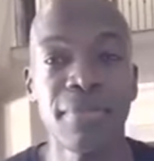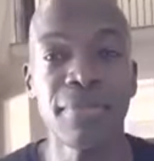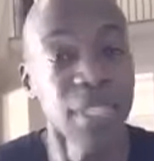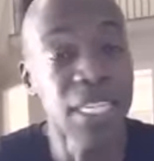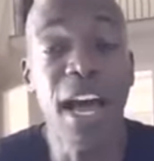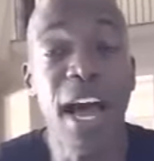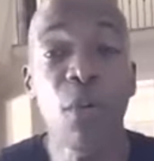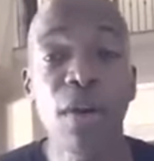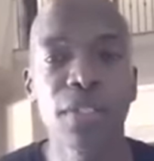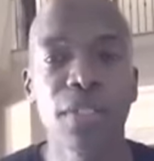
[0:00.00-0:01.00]
That's how it
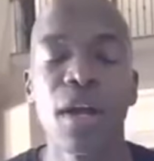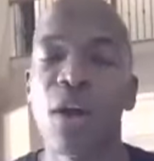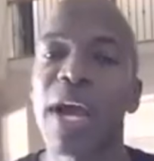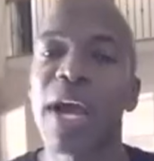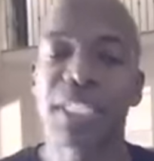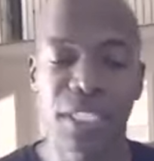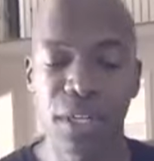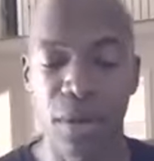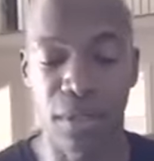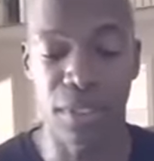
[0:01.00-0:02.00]
works. Write this in your
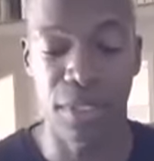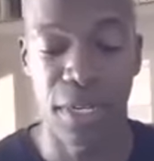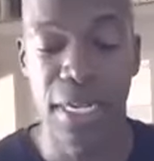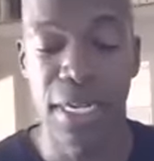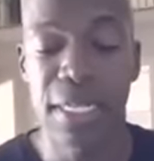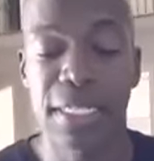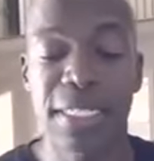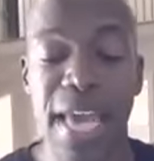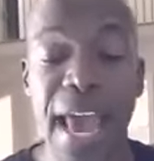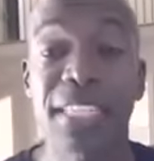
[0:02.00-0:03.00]
notes.
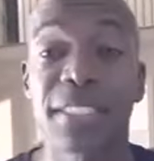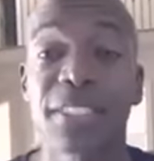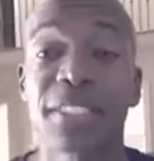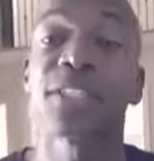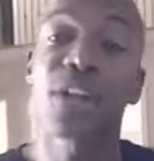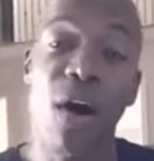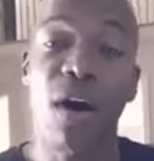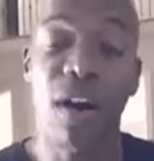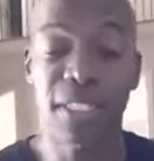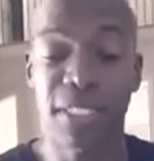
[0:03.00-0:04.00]
Taxes
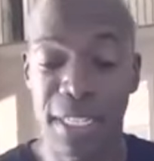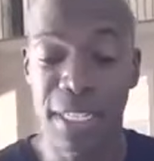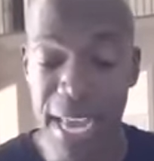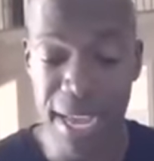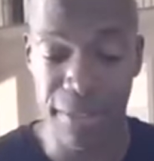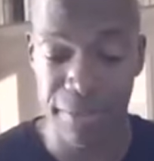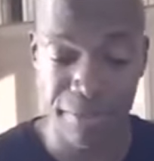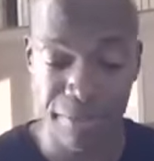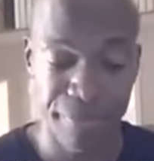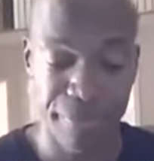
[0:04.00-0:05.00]
cause debt.
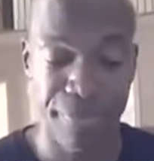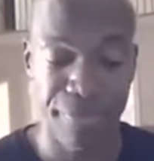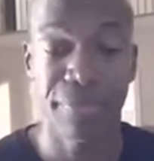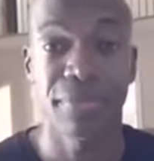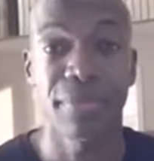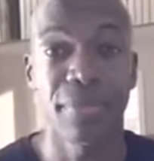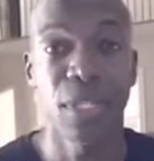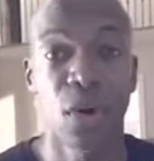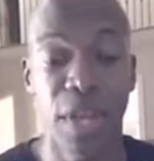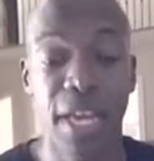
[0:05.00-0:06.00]

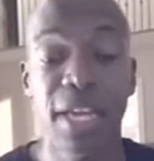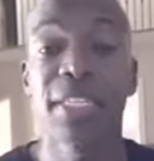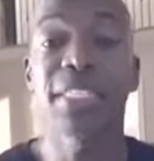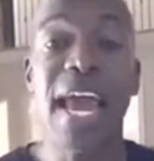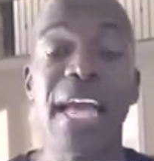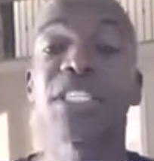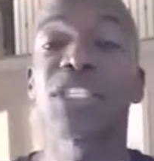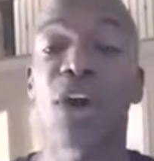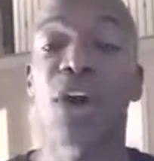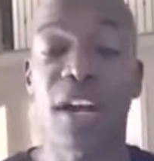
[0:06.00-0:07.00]
Okay?
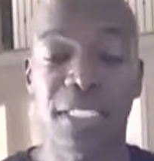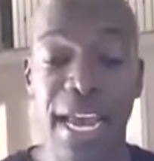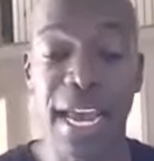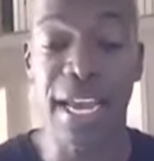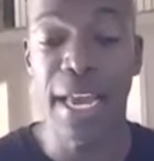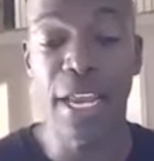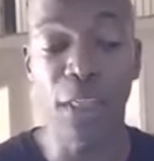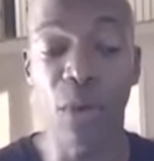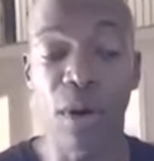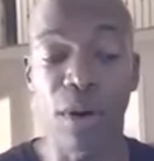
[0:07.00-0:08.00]
Taxes cause debt. In
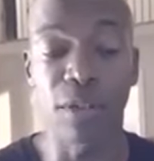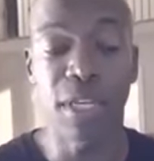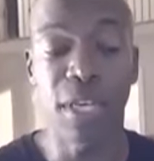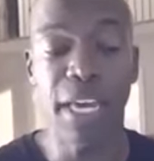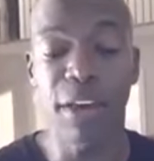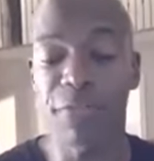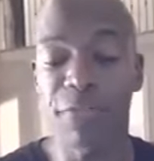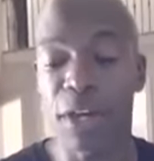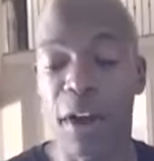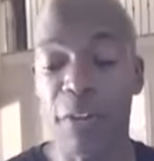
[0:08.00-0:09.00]
other words, if
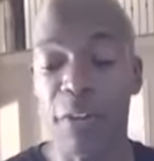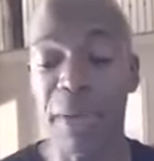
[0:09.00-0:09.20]
the government